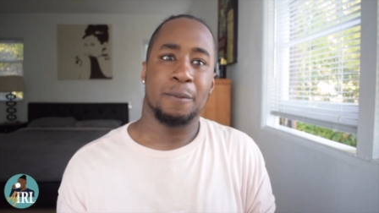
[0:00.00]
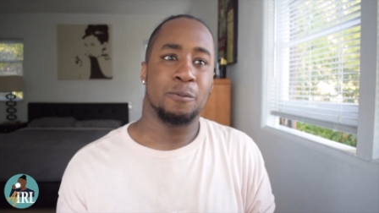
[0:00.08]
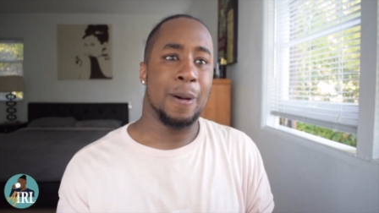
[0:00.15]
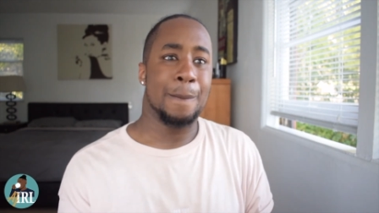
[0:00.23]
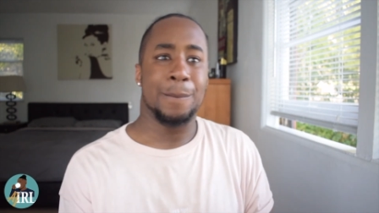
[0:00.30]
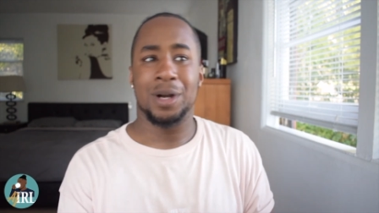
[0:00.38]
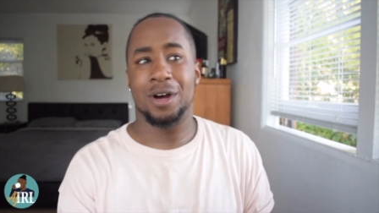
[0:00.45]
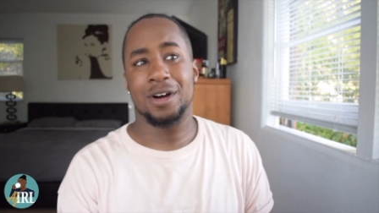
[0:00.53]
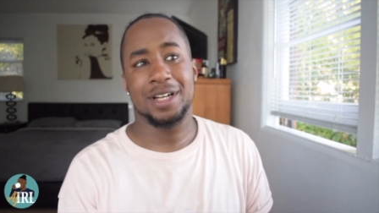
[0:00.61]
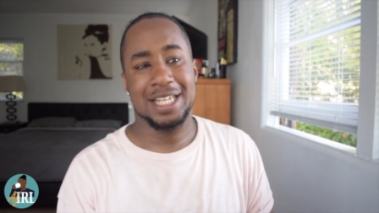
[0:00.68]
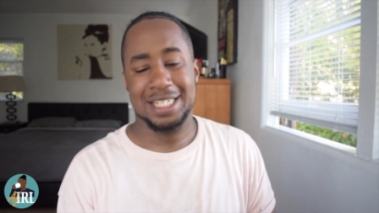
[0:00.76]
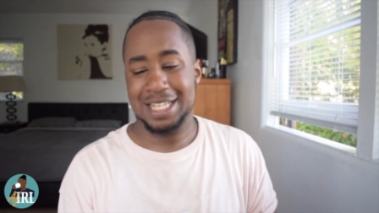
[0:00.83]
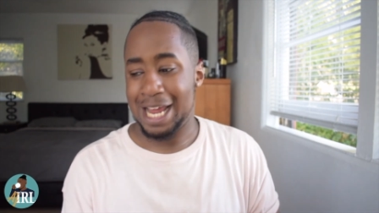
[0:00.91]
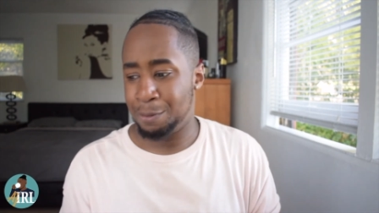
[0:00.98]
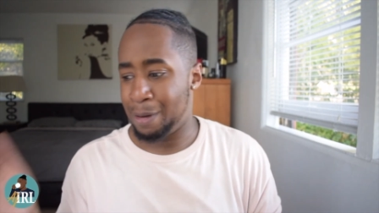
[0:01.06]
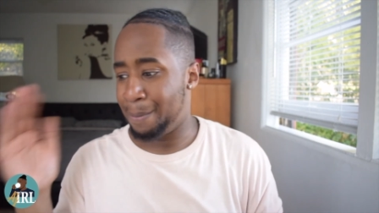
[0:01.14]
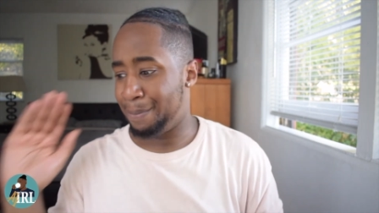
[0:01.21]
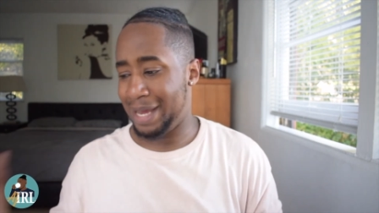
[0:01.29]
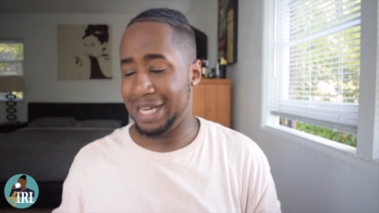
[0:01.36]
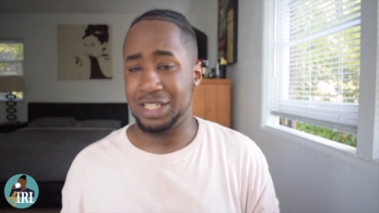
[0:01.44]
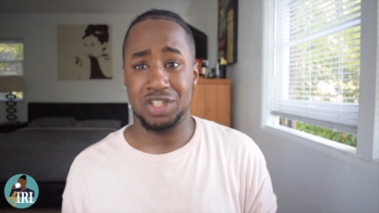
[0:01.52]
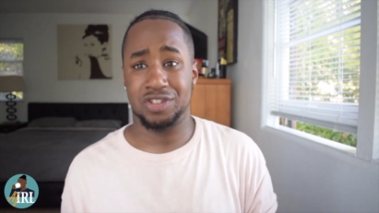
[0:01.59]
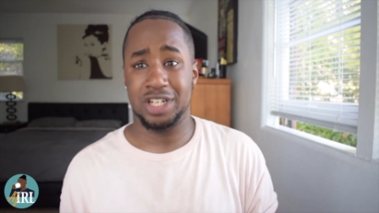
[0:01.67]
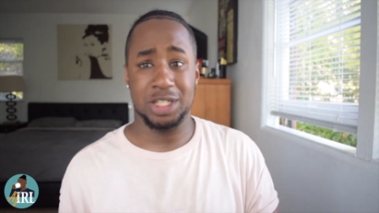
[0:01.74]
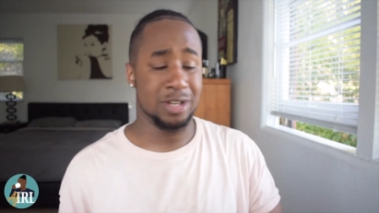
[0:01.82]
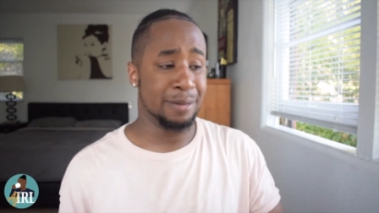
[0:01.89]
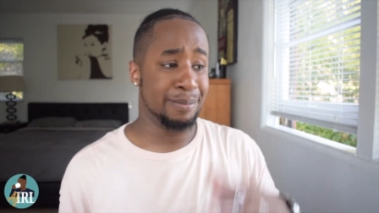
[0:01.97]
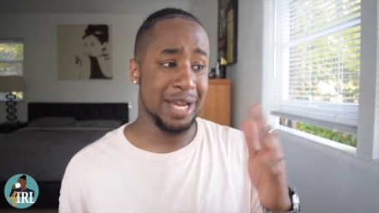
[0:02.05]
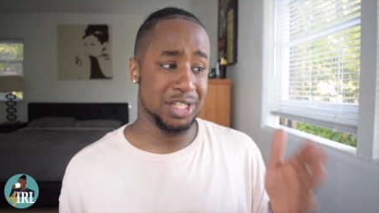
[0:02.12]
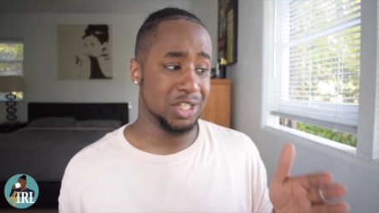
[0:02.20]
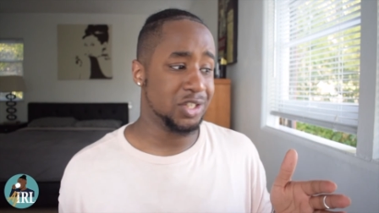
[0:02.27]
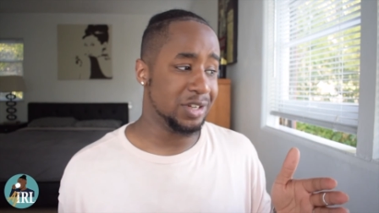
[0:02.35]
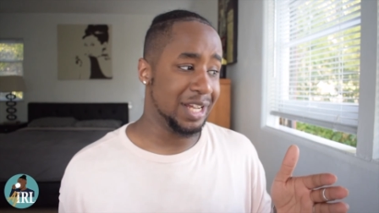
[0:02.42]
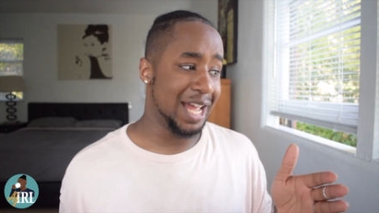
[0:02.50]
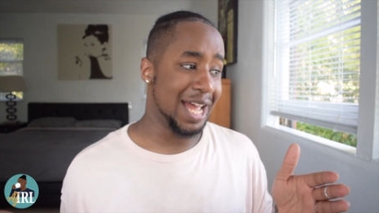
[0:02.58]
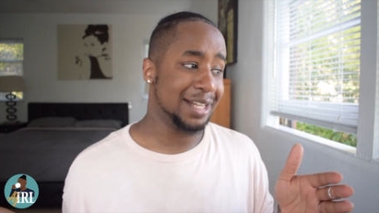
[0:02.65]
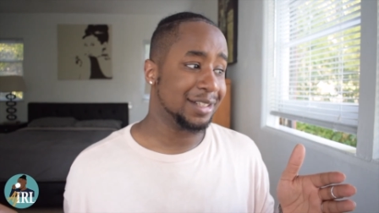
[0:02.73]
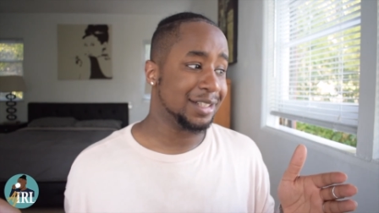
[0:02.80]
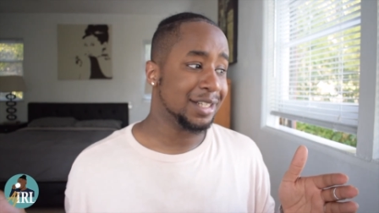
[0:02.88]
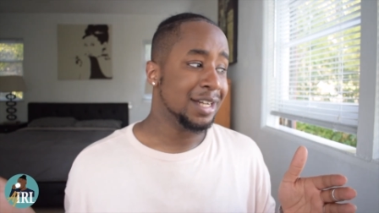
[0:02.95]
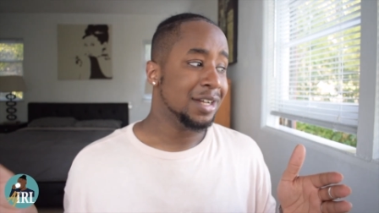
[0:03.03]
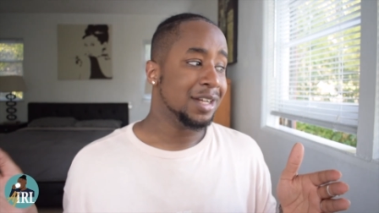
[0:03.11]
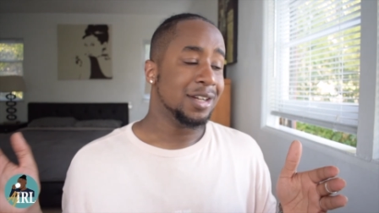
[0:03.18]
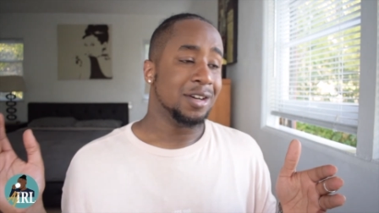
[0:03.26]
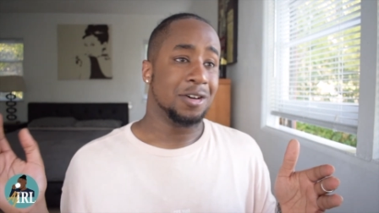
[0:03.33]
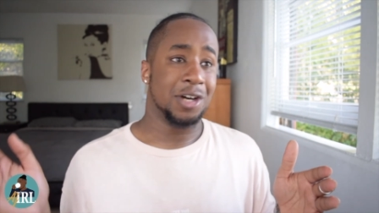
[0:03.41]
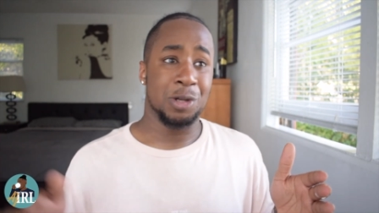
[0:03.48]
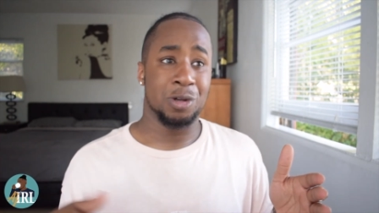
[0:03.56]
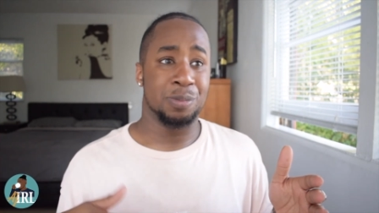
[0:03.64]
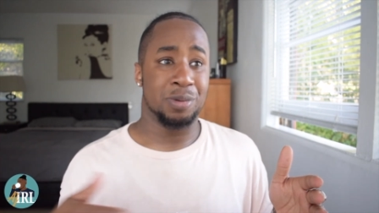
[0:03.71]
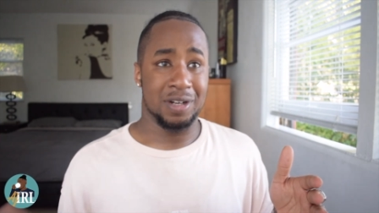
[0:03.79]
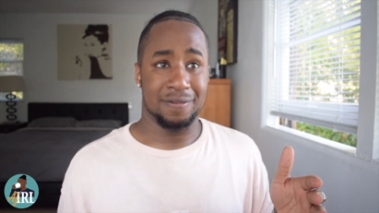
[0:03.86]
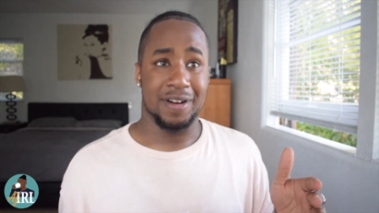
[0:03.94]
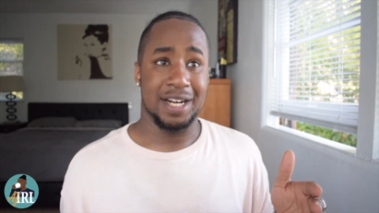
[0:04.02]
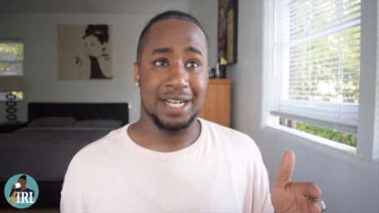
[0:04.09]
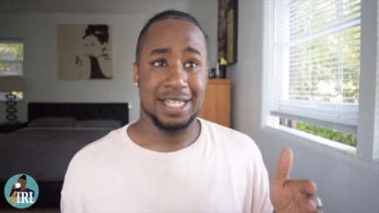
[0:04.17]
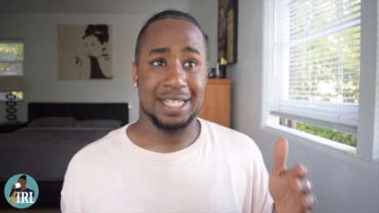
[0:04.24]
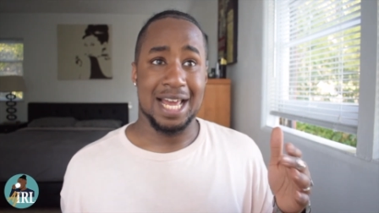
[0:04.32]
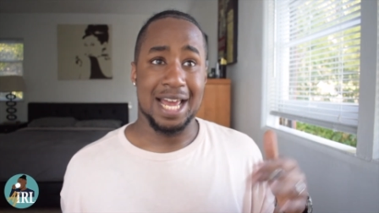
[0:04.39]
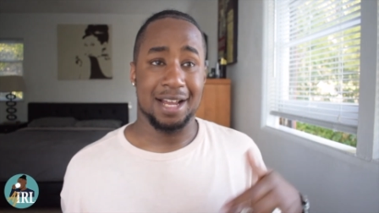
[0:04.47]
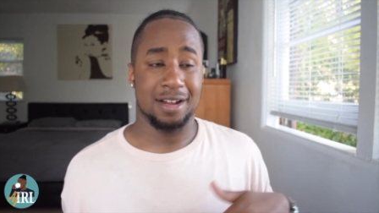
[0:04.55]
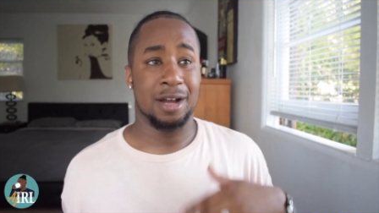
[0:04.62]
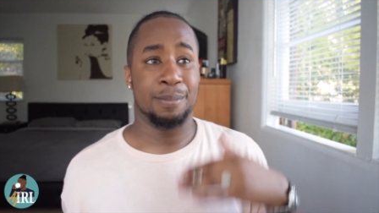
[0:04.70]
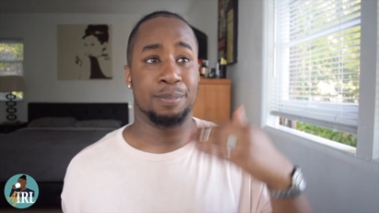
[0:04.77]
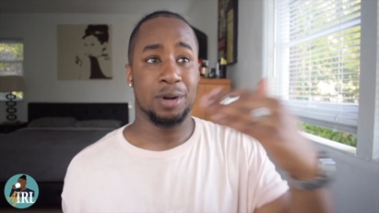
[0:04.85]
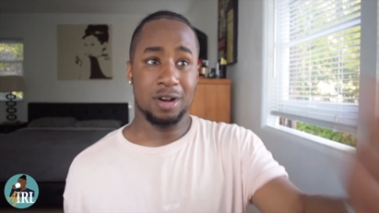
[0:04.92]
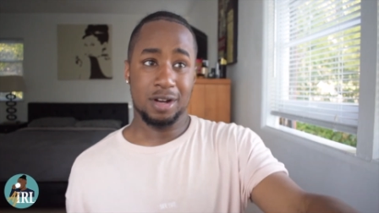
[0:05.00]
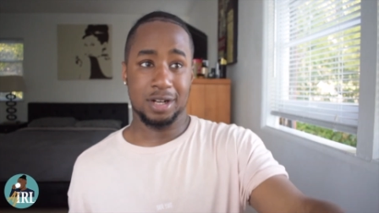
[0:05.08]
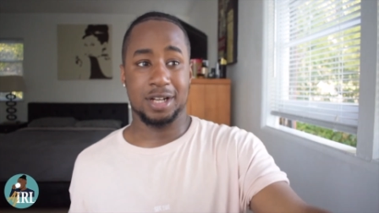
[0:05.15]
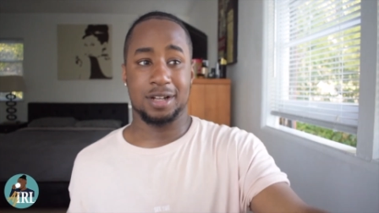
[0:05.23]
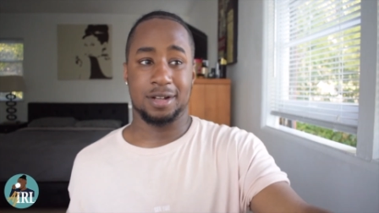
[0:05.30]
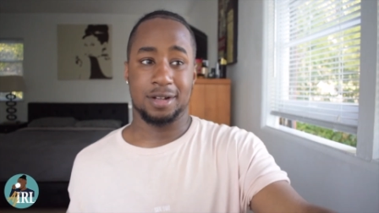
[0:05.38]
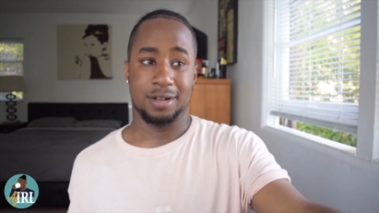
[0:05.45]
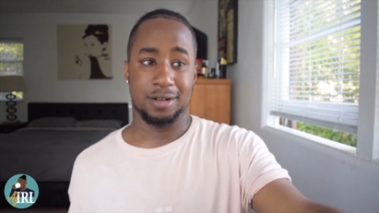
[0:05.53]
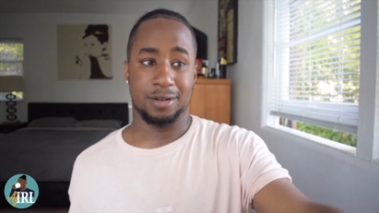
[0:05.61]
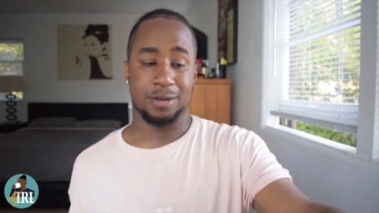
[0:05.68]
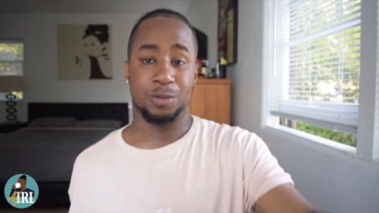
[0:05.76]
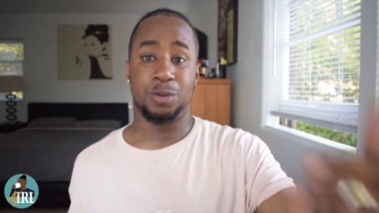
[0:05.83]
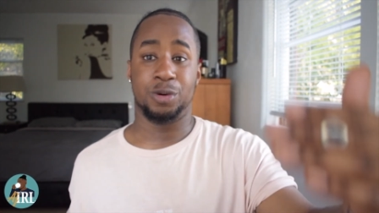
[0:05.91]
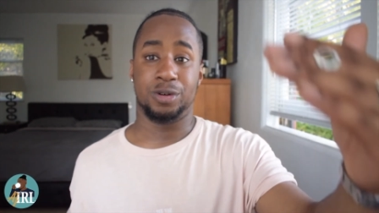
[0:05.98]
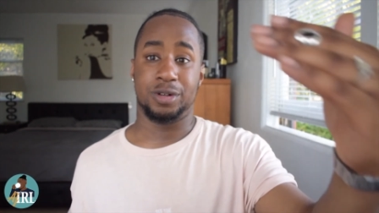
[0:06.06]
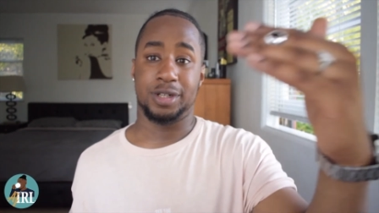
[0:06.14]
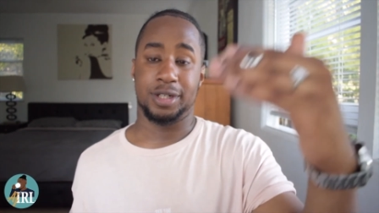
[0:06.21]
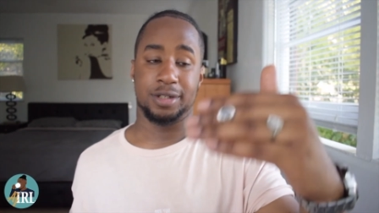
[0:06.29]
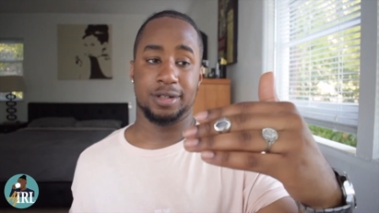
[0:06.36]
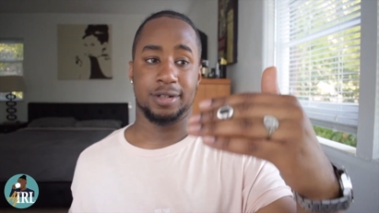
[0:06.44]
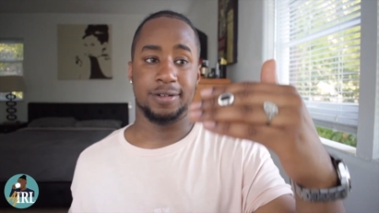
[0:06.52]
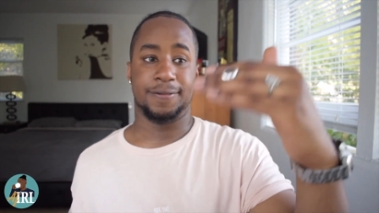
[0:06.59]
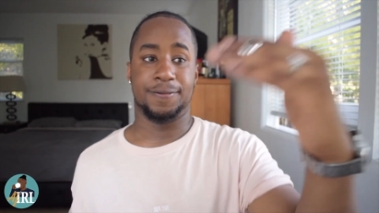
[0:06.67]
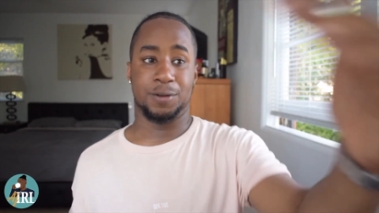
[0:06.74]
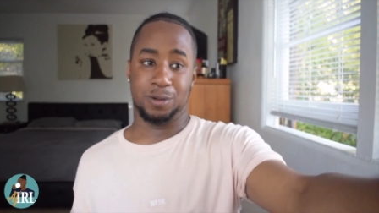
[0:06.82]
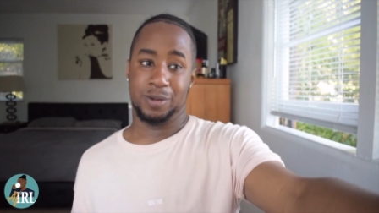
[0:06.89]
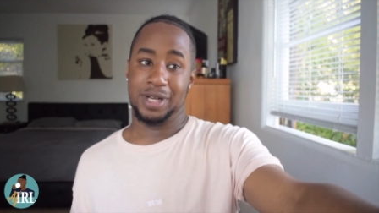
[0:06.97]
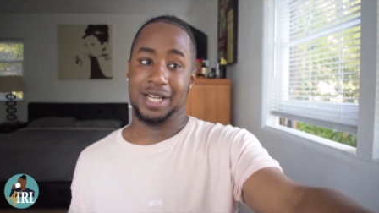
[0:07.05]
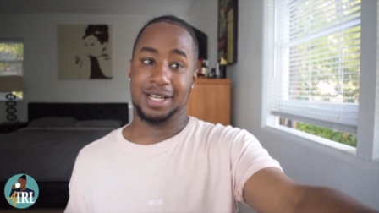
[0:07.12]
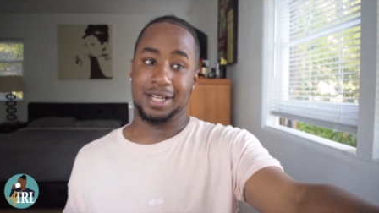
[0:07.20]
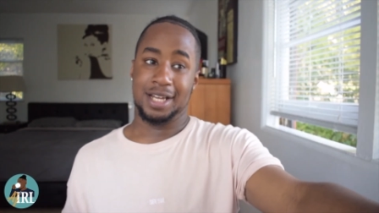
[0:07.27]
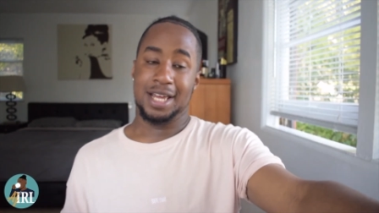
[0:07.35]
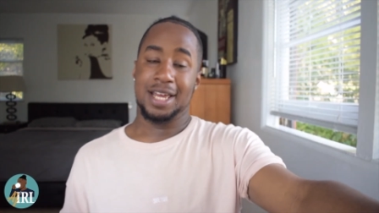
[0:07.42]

one block is like one major street to a major street, and Hollywood Boulevard is like a block walk forward,